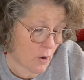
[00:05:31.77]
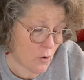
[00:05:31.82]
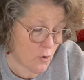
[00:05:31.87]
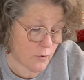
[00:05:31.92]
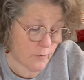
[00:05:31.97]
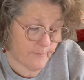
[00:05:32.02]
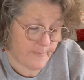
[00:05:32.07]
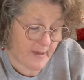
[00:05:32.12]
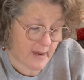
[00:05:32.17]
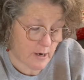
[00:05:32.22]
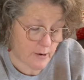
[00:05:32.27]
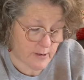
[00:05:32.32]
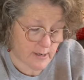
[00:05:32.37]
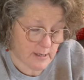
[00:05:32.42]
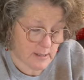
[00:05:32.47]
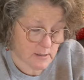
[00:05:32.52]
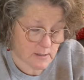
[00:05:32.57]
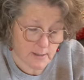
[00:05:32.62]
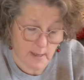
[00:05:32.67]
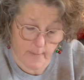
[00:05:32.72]
Oh,
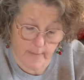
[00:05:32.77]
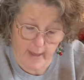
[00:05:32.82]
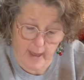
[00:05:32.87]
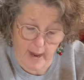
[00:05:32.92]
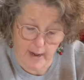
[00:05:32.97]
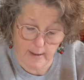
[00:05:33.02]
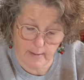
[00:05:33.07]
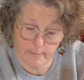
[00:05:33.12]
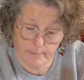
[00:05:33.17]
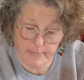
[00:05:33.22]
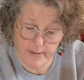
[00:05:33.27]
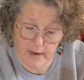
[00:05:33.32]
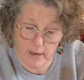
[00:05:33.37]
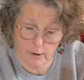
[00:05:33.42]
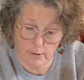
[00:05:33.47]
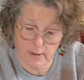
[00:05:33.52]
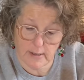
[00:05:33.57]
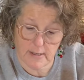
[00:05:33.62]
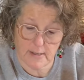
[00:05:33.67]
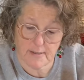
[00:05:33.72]
berries. I'm adding
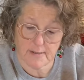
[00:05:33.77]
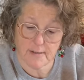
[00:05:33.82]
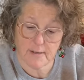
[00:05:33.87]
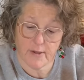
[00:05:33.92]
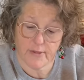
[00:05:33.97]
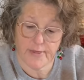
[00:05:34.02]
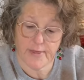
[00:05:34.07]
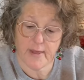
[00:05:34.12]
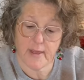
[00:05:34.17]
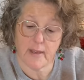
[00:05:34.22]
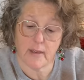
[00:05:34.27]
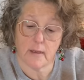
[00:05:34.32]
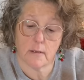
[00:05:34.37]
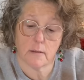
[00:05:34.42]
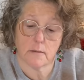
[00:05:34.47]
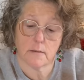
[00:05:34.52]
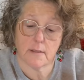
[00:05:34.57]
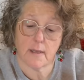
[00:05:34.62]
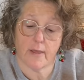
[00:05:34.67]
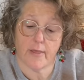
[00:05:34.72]
berries to
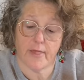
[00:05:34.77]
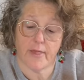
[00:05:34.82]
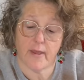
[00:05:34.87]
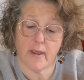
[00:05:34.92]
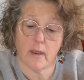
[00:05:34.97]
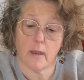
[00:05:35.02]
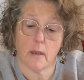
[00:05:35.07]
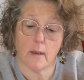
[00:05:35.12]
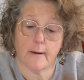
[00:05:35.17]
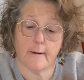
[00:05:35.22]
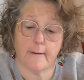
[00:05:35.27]
things, I think.